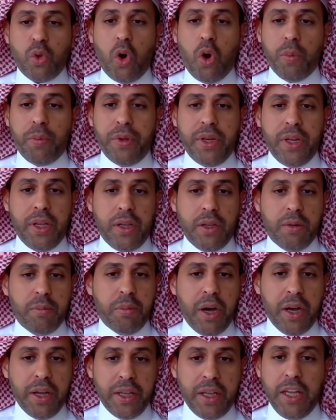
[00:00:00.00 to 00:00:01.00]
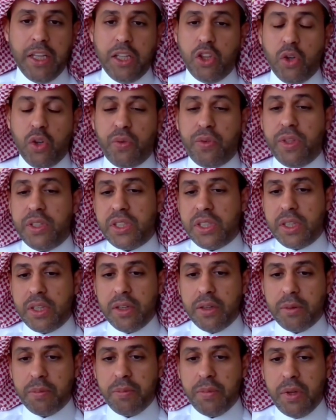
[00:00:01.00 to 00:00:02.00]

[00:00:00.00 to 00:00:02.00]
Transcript: opening by end of this year,